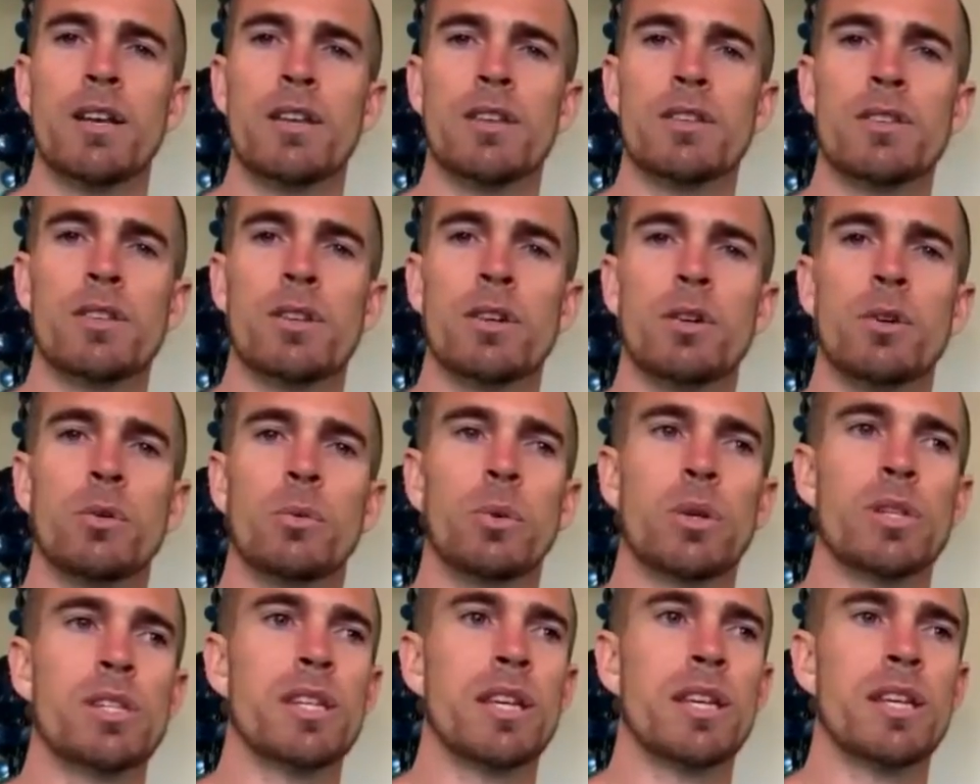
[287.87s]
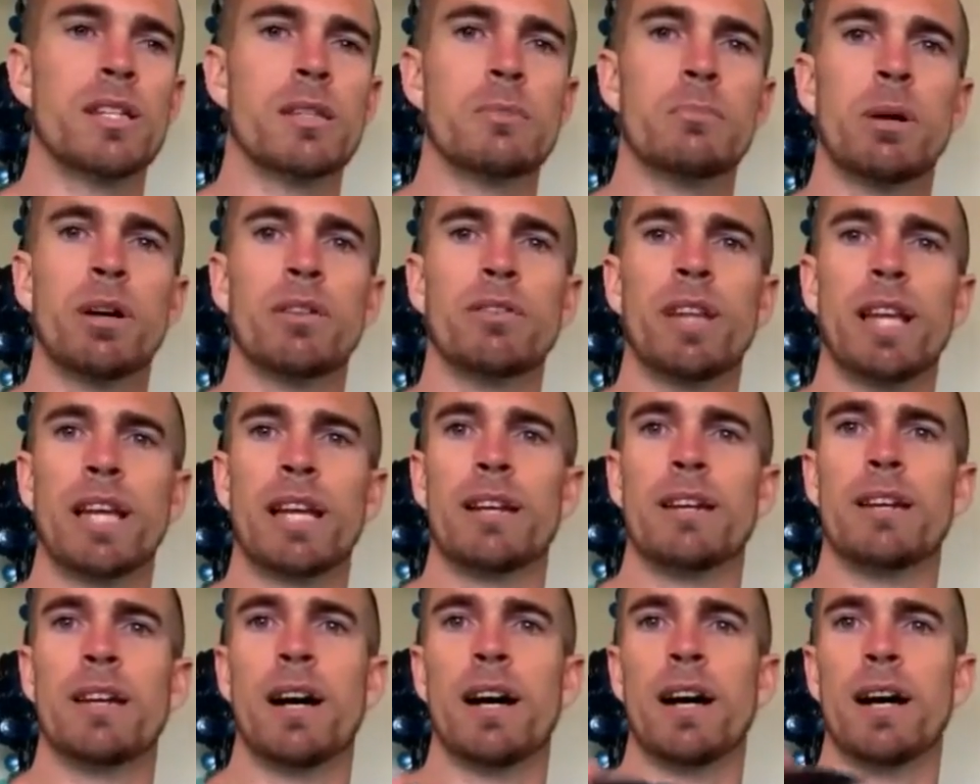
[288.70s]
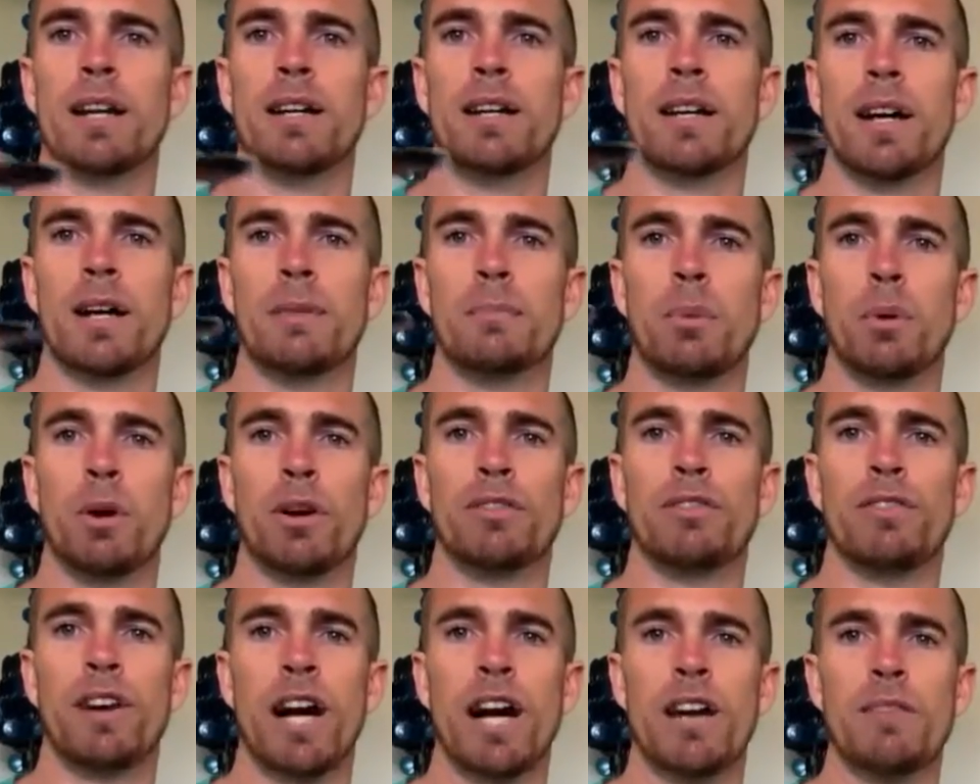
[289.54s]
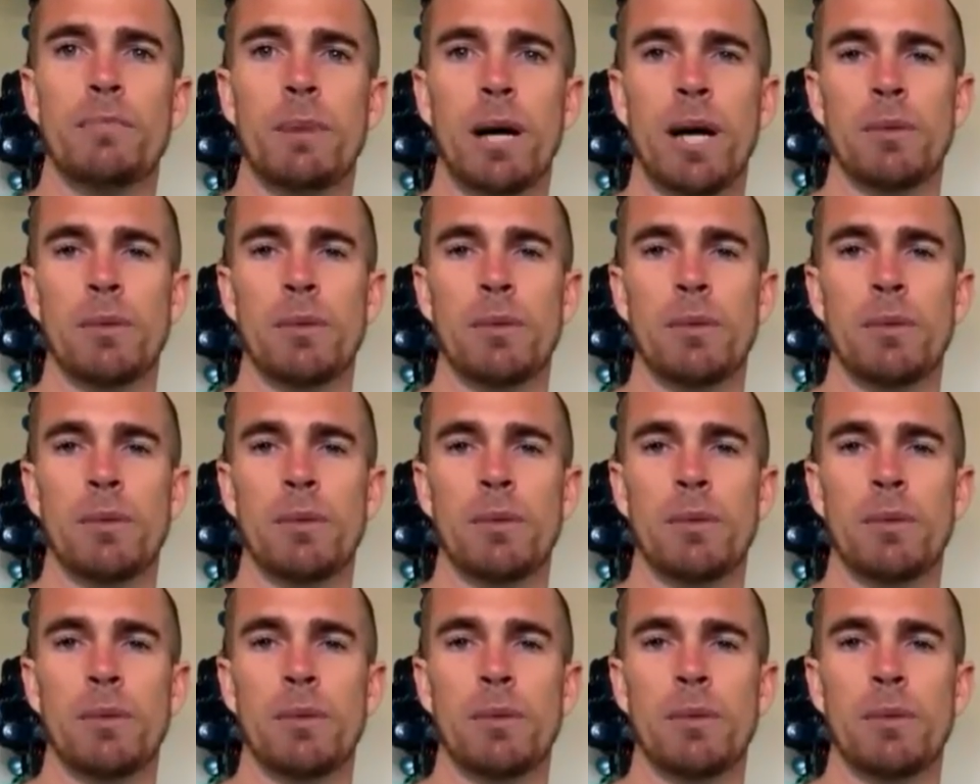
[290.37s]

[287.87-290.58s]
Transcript: So once it gets above like 9.5,